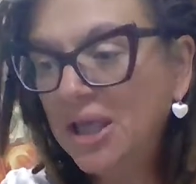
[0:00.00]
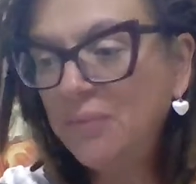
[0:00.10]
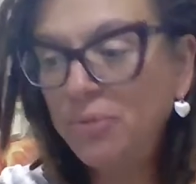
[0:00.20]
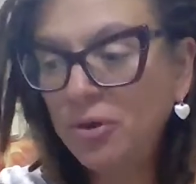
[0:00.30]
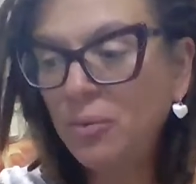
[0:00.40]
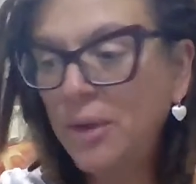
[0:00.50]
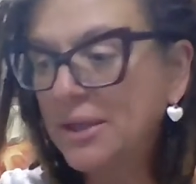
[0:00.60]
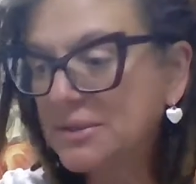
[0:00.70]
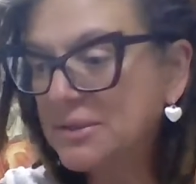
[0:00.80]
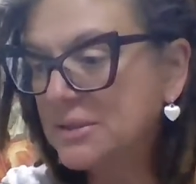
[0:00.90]
your
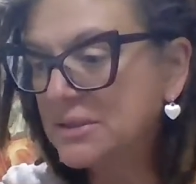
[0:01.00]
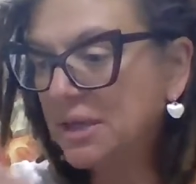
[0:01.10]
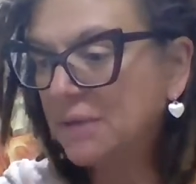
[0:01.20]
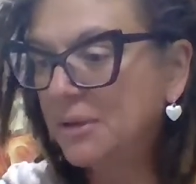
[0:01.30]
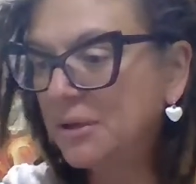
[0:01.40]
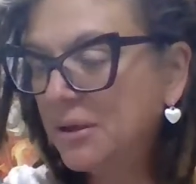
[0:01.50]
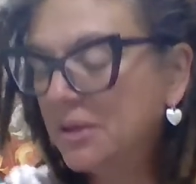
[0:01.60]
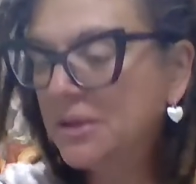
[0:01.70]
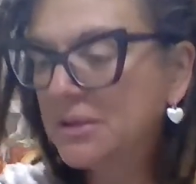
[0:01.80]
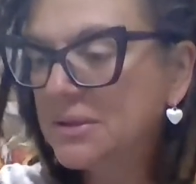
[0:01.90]
wings this time. And look at
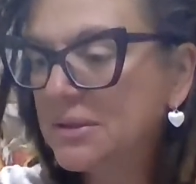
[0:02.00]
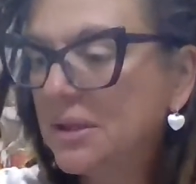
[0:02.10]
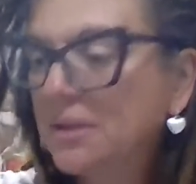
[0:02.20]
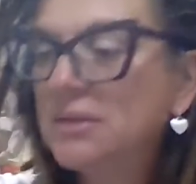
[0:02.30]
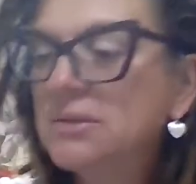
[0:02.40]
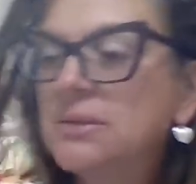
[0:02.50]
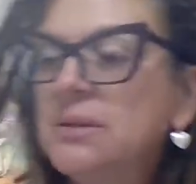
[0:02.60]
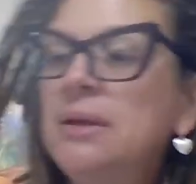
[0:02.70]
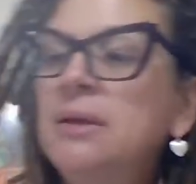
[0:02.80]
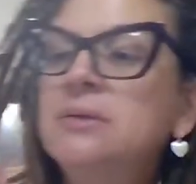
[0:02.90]
this. Look at this.
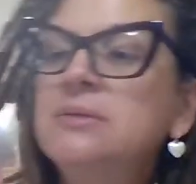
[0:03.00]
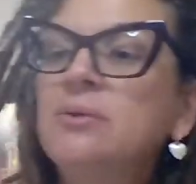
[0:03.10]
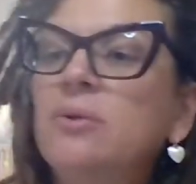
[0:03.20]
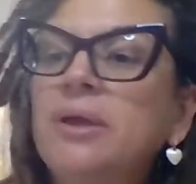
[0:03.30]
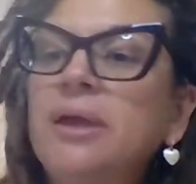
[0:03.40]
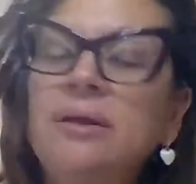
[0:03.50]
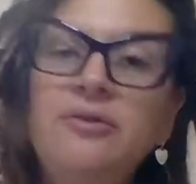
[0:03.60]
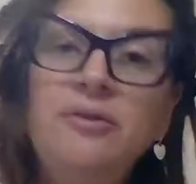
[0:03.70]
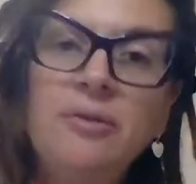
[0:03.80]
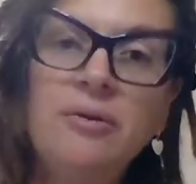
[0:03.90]
Soul kin
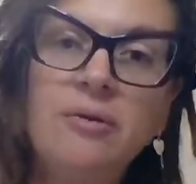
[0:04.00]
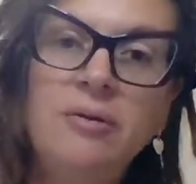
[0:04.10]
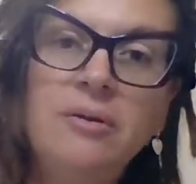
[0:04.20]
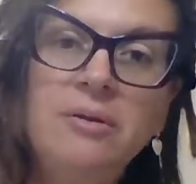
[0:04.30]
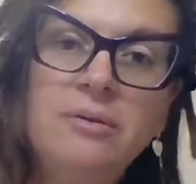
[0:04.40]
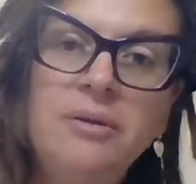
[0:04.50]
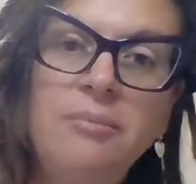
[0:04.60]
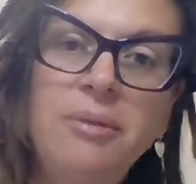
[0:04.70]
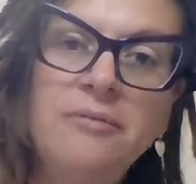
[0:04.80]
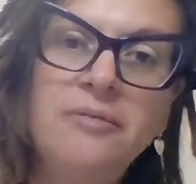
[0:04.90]
too. They're all little
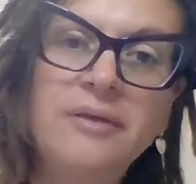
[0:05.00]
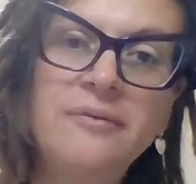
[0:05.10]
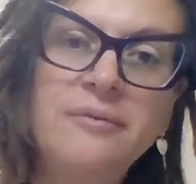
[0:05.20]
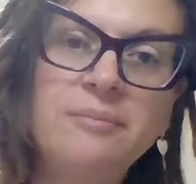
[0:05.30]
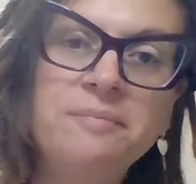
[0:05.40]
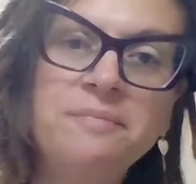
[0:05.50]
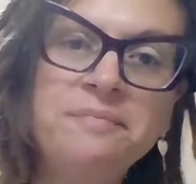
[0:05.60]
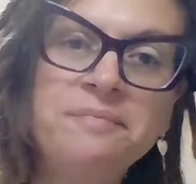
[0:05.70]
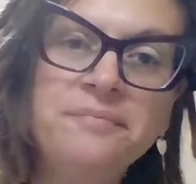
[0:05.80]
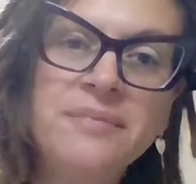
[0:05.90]
butterflies
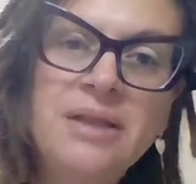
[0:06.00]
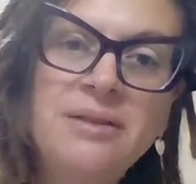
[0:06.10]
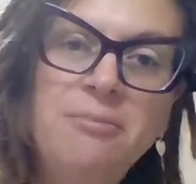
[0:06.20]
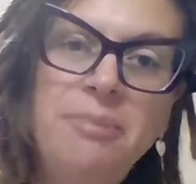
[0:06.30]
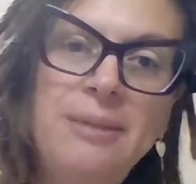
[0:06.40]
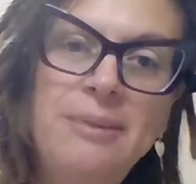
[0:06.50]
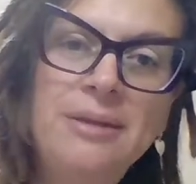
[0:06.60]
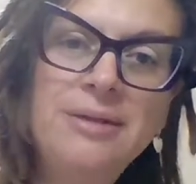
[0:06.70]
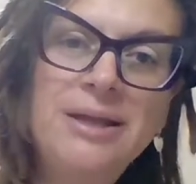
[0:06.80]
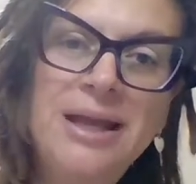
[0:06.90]
and little baby.
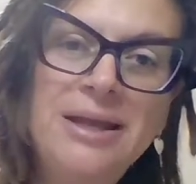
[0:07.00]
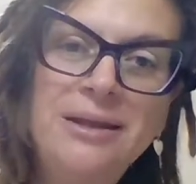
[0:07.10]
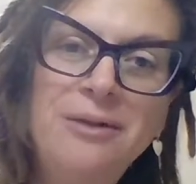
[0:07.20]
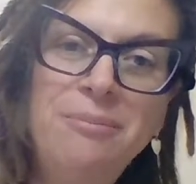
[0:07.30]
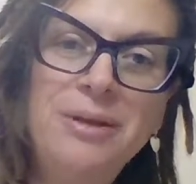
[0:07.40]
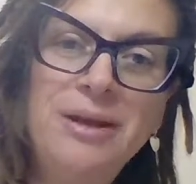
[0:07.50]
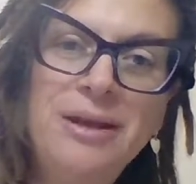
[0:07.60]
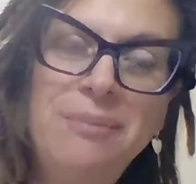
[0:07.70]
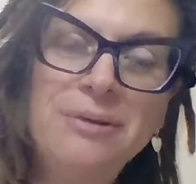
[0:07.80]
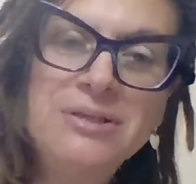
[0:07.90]
Look at
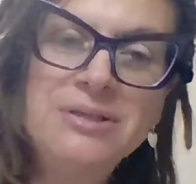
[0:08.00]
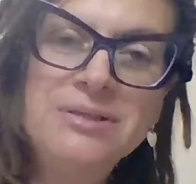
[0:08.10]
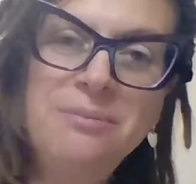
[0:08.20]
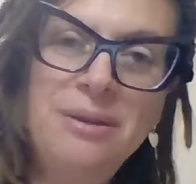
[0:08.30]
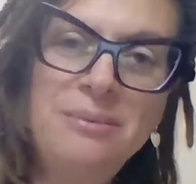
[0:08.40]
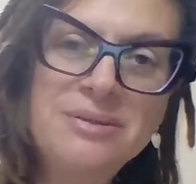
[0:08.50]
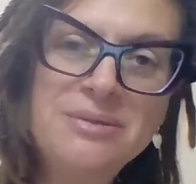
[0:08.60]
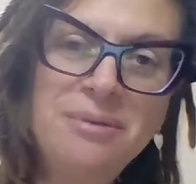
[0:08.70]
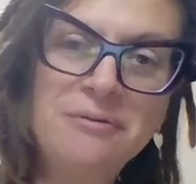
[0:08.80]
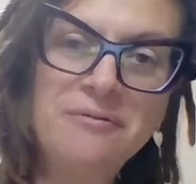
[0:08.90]
that precious little baby is a
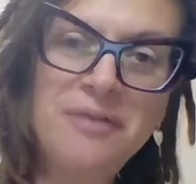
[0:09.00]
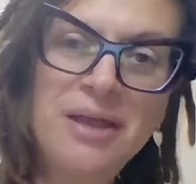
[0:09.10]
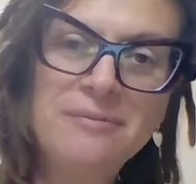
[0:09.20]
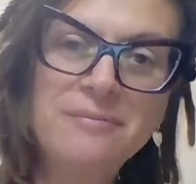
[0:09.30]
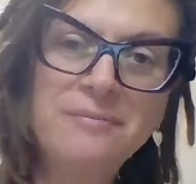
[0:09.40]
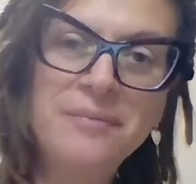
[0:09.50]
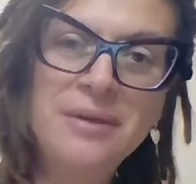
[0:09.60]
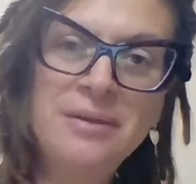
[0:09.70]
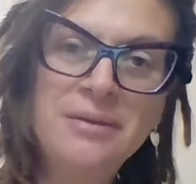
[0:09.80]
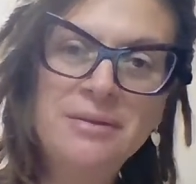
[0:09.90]
butterfly.
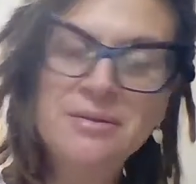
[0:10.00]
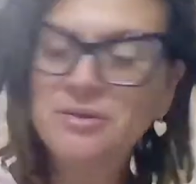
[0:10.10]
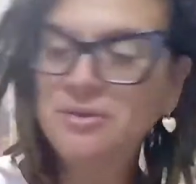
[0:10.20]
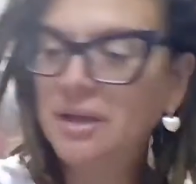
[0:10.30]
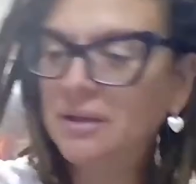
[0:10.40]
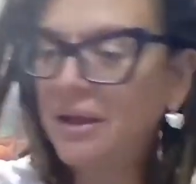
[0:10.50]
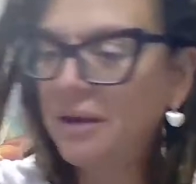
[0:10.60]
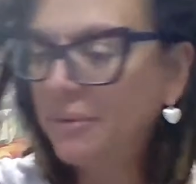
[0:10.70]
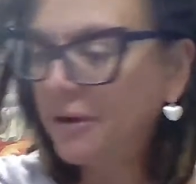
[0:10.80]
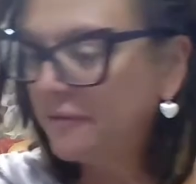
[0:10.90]
So you got a lot of
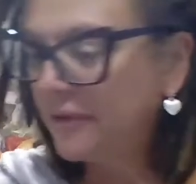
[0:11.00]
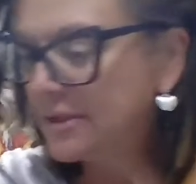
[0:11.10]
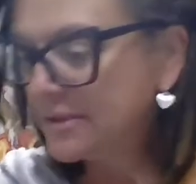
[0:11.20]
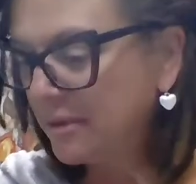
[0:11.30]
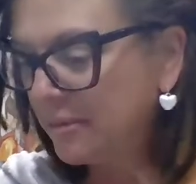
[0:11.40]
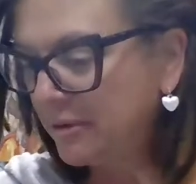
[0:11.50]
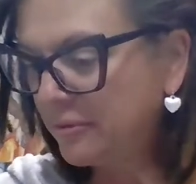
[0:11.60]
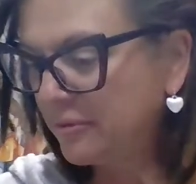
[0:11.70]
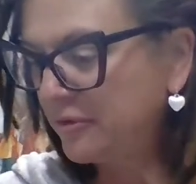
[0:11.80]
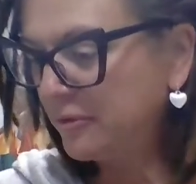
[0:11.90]
butterflies coming
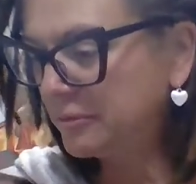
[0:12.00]
through too,